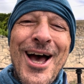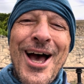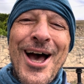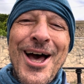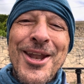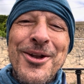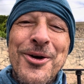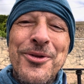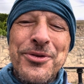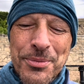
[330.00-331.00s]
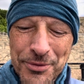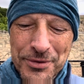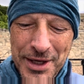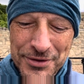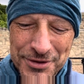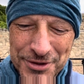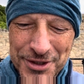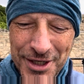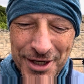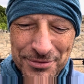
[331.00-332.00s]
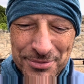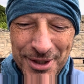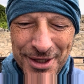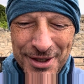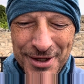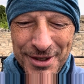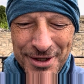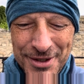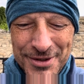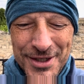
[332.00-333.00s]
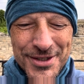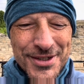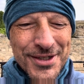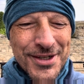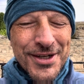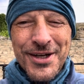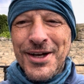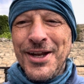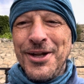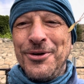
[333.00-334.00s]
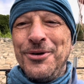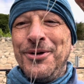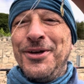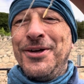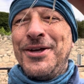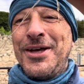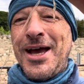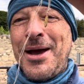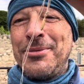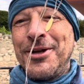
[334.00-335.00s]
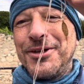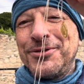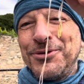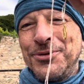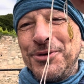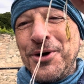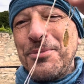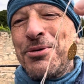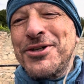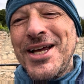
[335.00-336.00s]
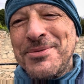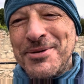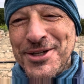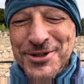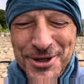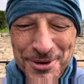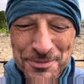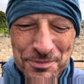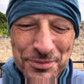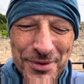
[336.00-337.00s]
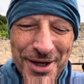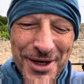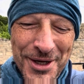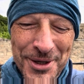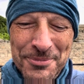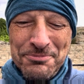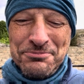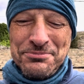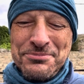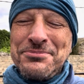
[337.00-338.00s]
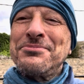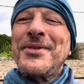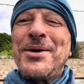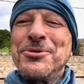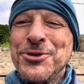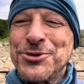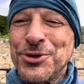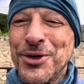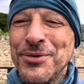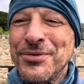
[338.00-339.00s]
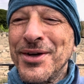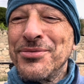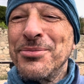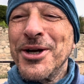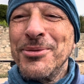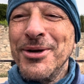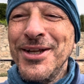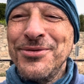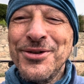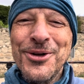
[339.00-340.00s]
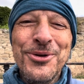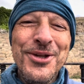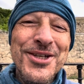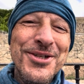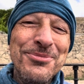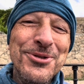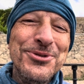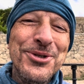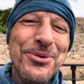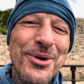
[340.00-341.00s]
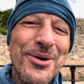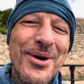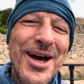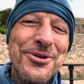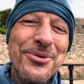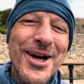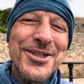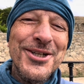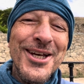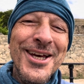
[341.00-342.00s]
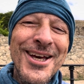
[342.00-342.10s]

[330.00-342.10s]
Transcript: Um, on top of that, she gave me this little amulet to protect me. So um, I'm not sure if everybody believes in all this. I'm not sure whether I do actually.